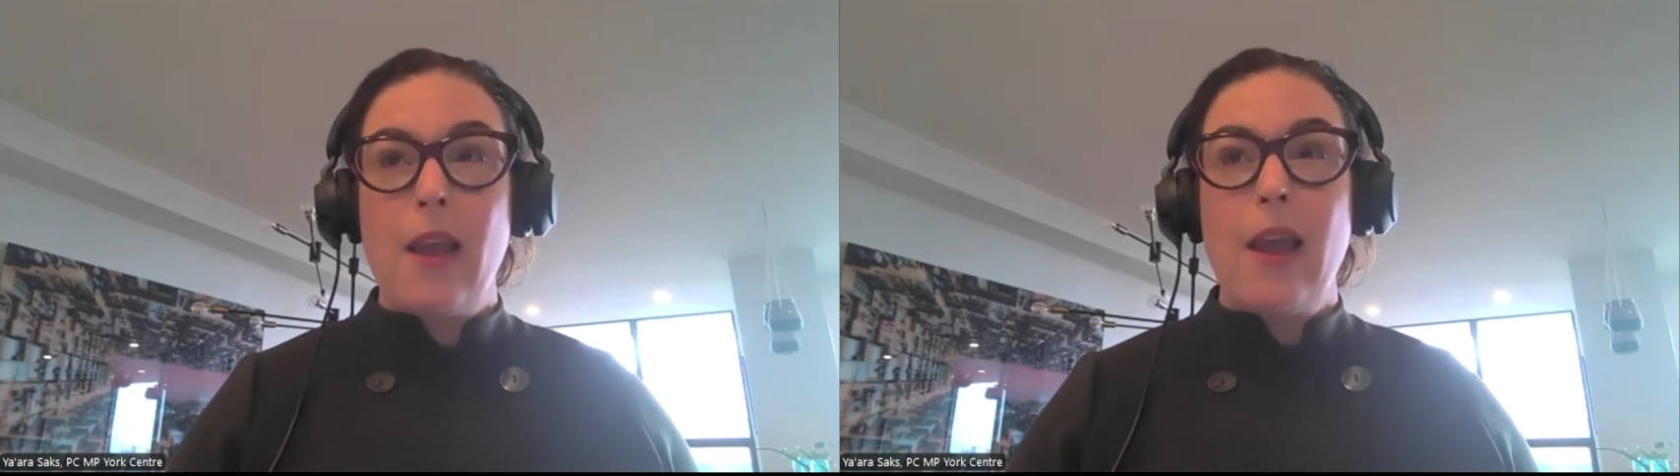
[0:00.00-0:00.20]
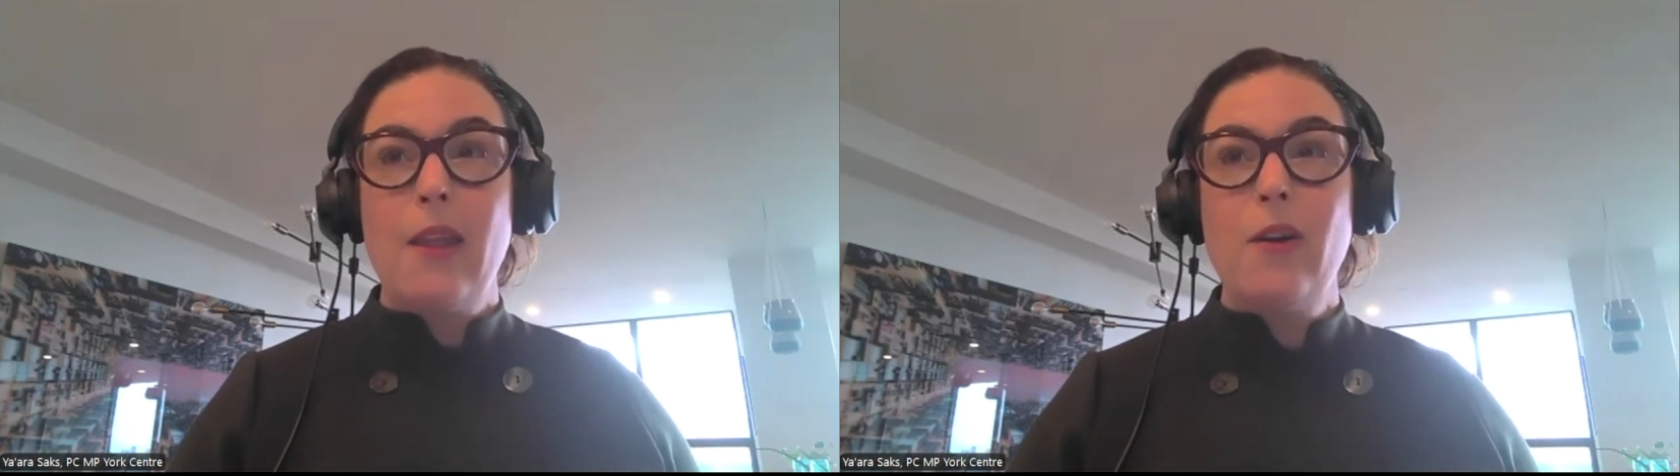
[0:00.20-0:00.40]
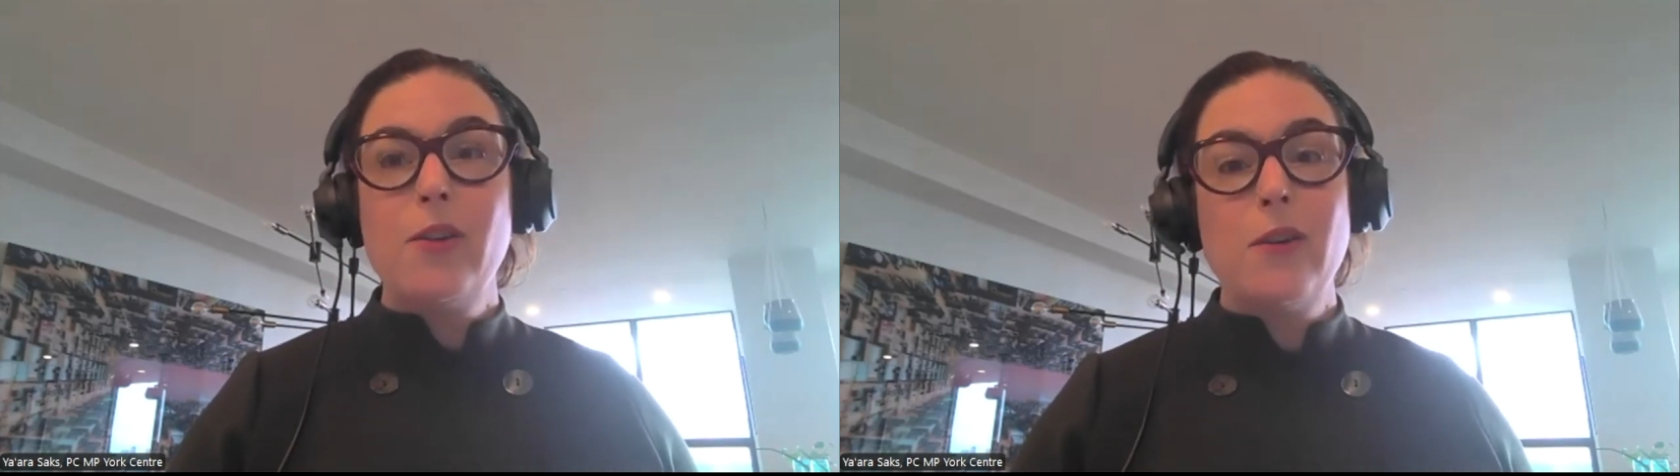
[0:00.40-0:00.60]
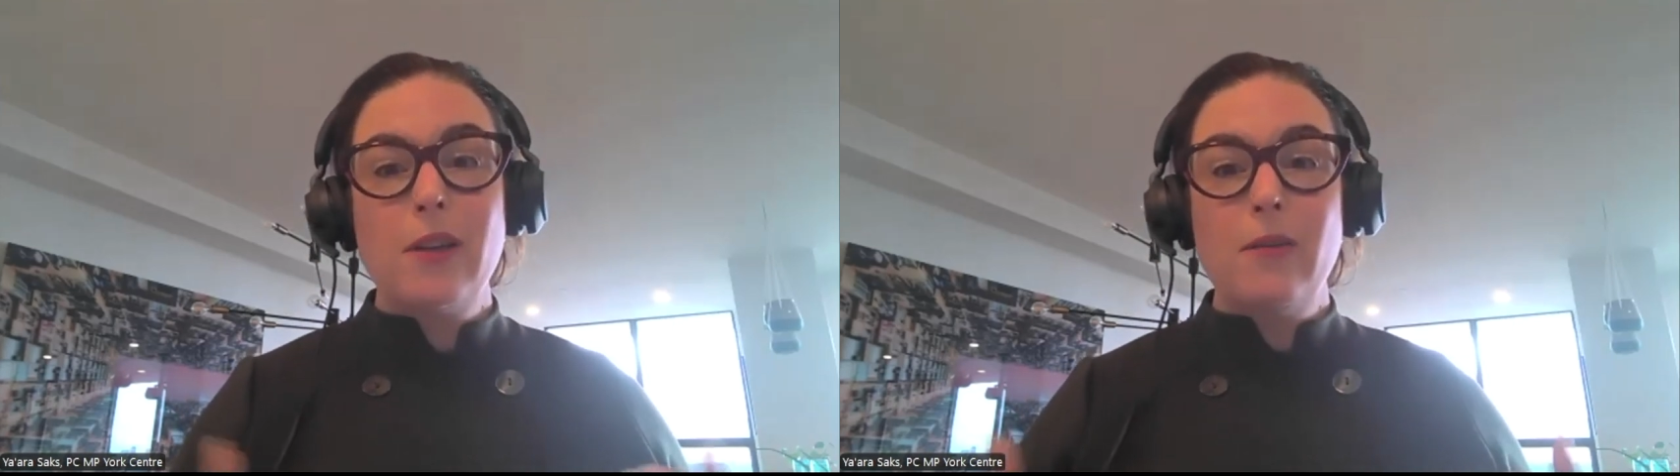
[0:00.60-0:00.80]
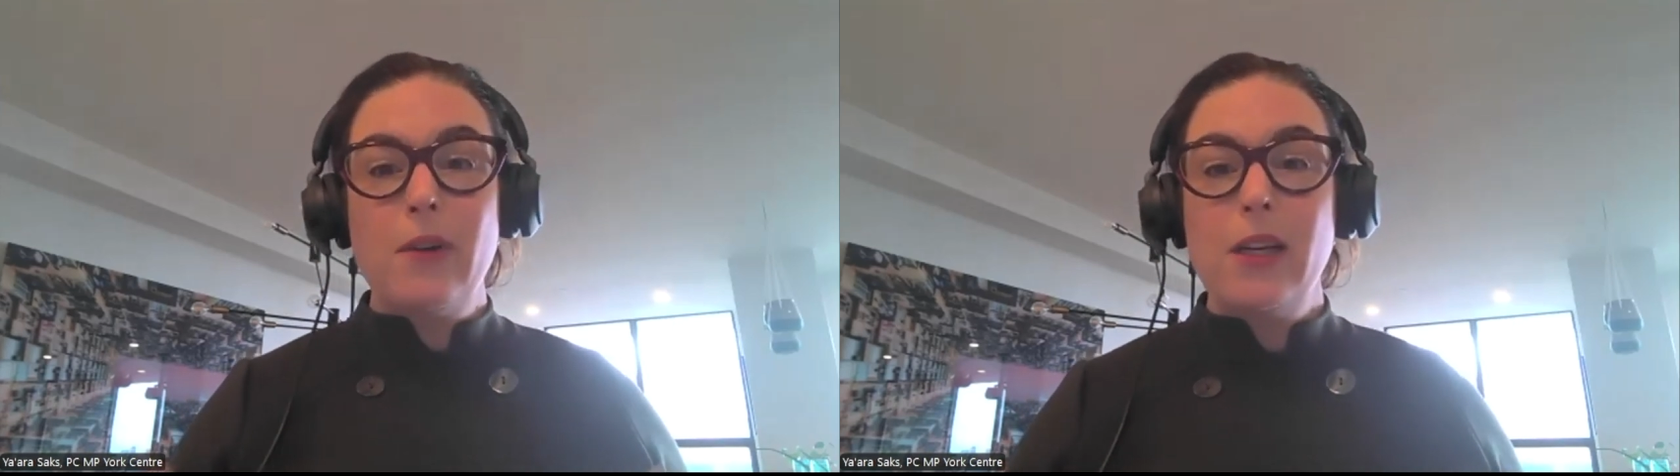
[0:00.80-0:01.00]
and they're also
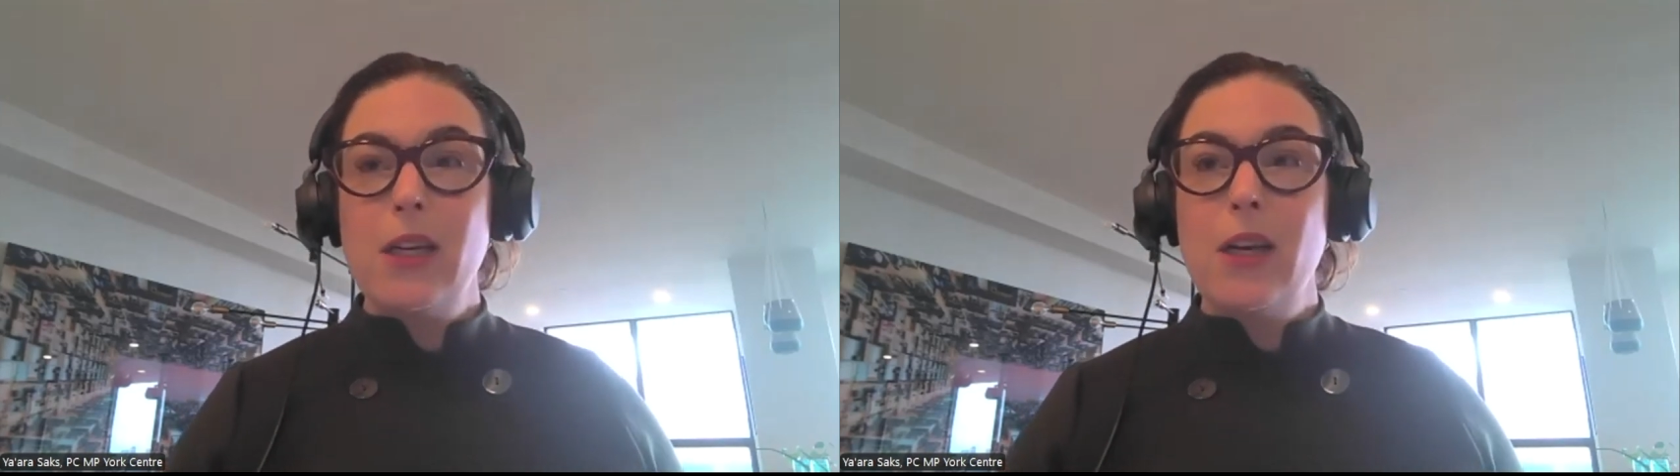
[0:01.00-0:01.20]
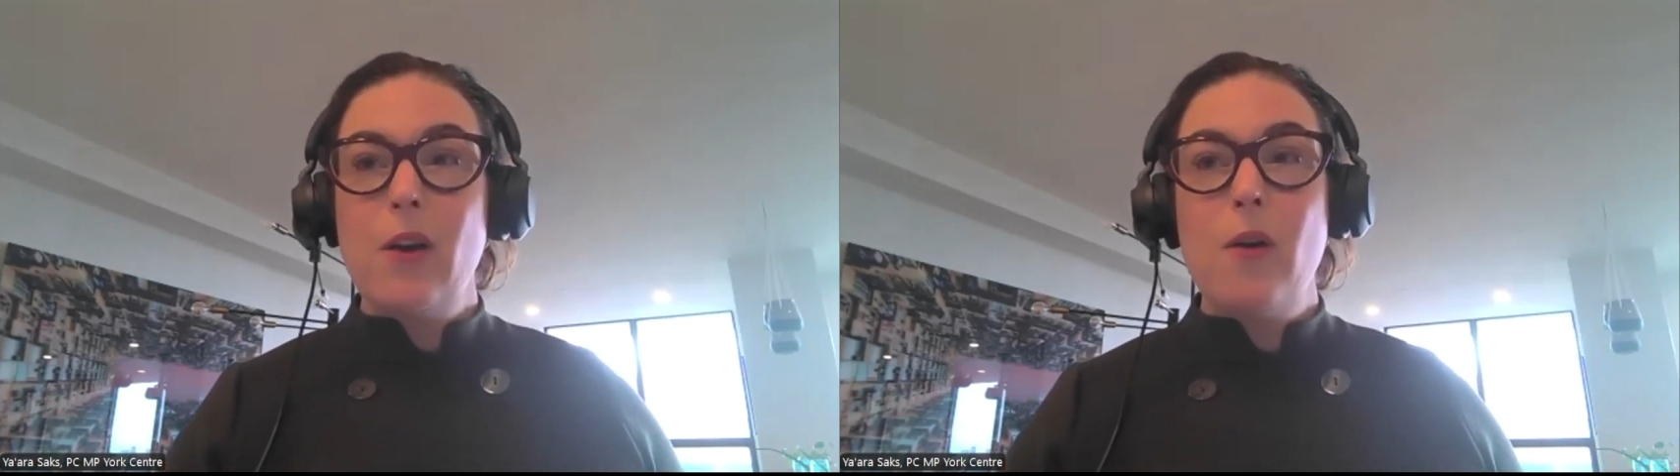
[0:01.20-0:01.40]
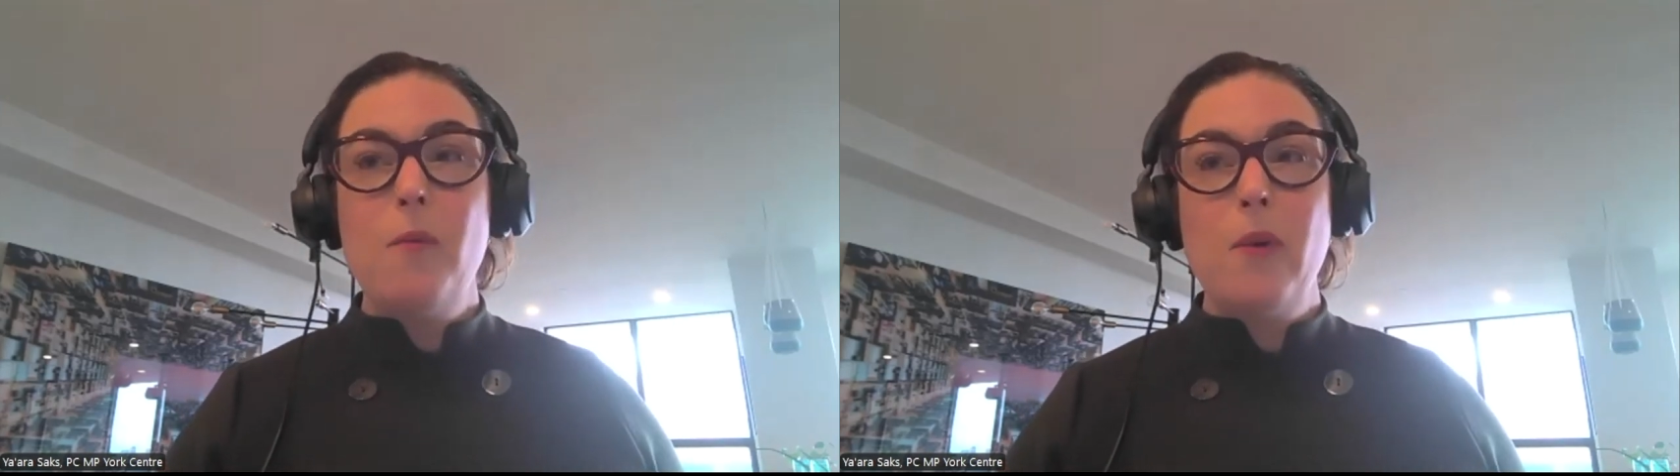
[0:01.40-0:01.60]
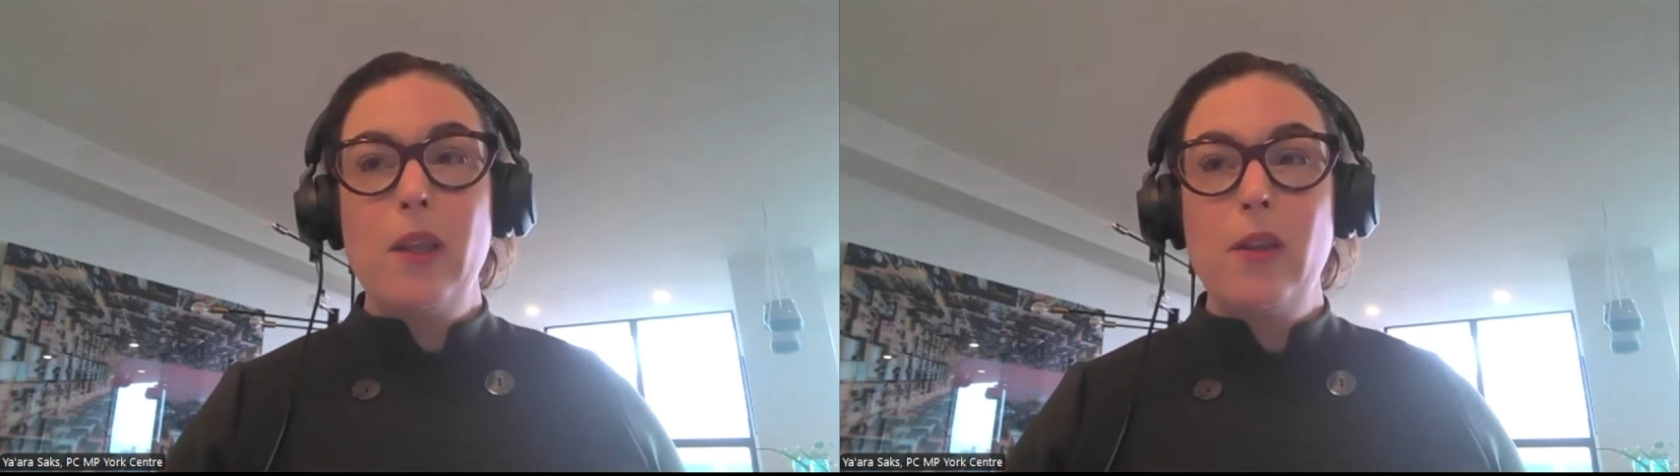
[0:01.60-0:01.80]
confronted at home with,